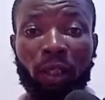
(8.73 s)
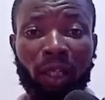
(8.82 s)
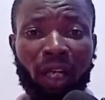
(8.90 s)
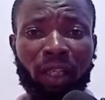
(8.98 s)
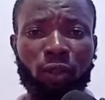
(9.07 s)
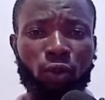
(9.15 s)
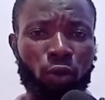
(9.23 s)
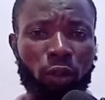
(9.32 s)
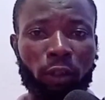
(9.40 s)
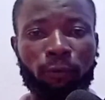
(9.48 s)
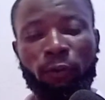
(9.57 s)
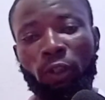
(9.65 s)
Now in
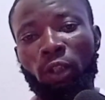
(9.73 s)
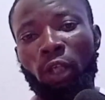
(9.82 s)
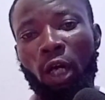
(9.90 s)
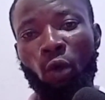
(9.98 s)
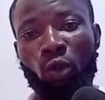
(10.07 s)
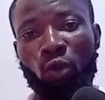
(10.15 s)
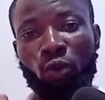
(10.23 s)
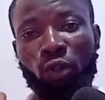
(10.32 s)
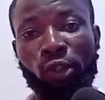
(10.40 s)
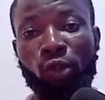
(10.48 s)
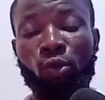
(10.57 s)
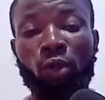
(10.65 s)
today's video, I want to
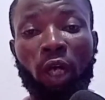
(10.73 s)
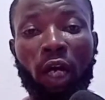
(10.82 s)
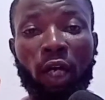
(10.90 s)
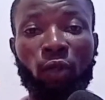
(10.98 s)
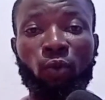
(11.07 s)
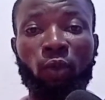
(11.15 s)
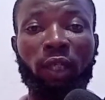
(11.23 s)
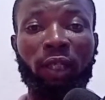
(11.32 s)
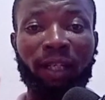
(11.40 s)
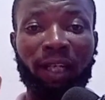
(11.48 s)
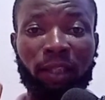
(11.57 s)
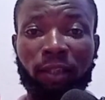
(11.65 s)
teach you how you
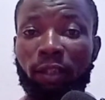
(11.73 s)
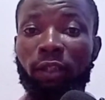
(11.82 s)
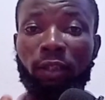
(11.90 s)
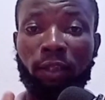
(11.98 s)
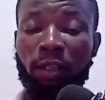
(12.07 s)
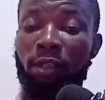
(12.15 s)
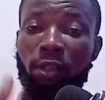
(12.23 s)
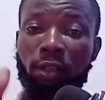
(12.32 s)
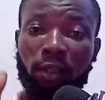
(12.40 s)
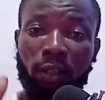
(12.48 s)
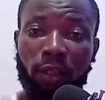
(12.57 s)
can attain this